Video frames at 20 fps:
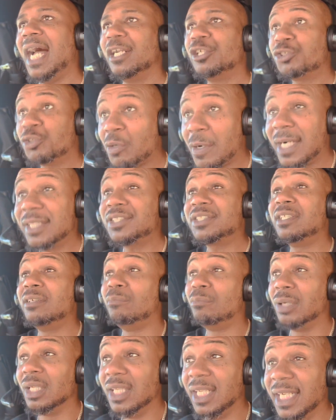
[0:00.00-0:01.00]
trust and
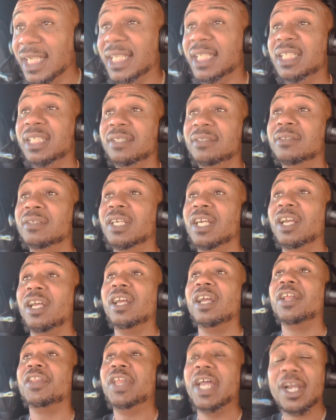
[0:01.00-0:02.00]
believe
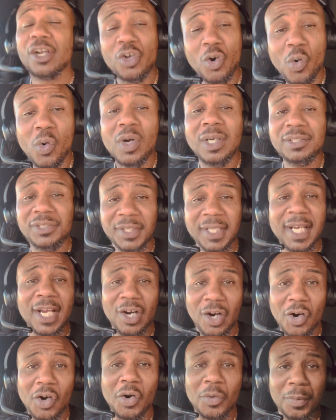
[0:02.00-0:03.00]
they're going to their
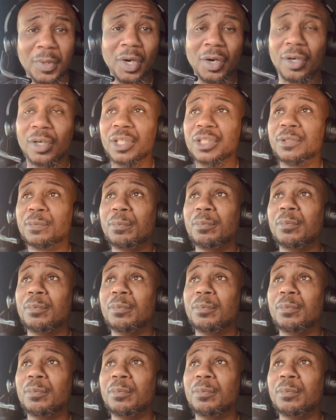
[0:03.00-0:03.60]
homegirls